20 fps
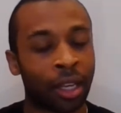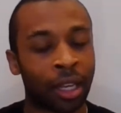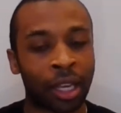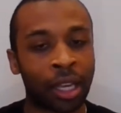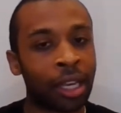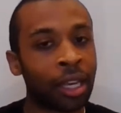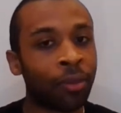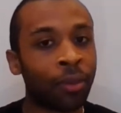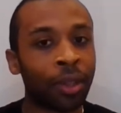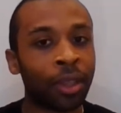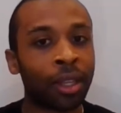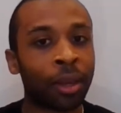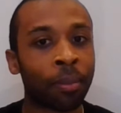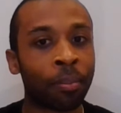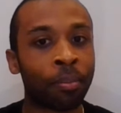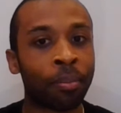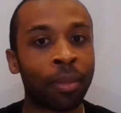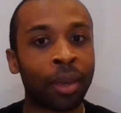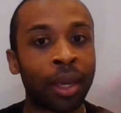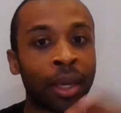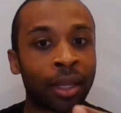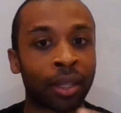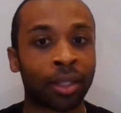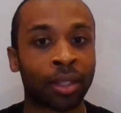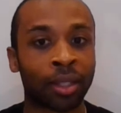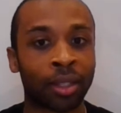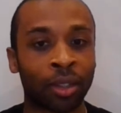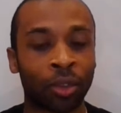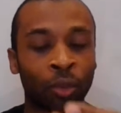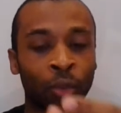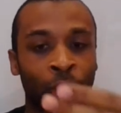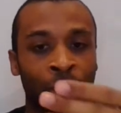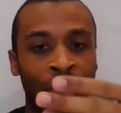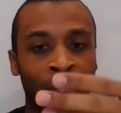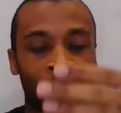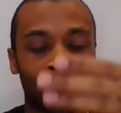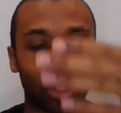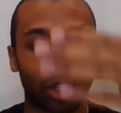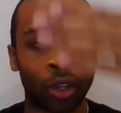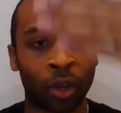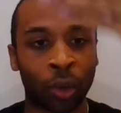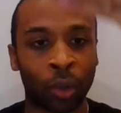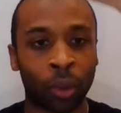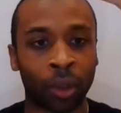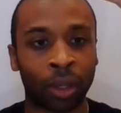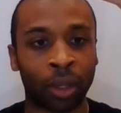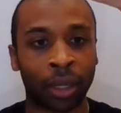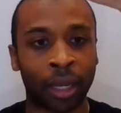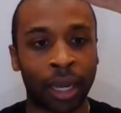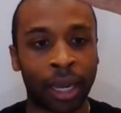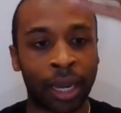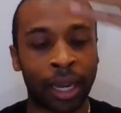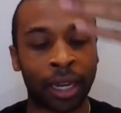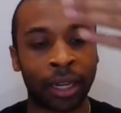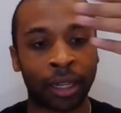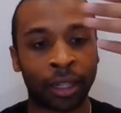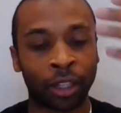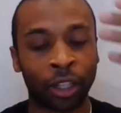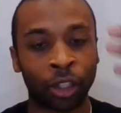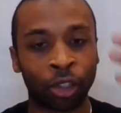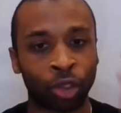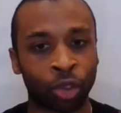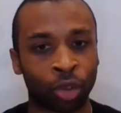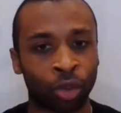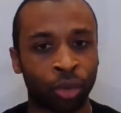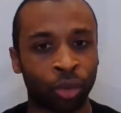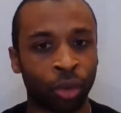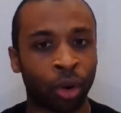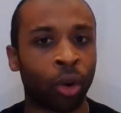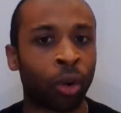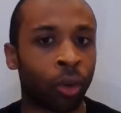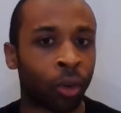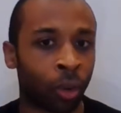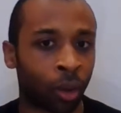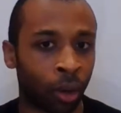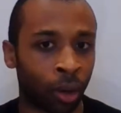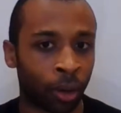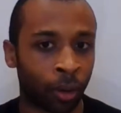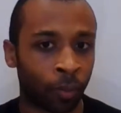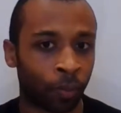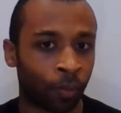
Even the mist was still in control.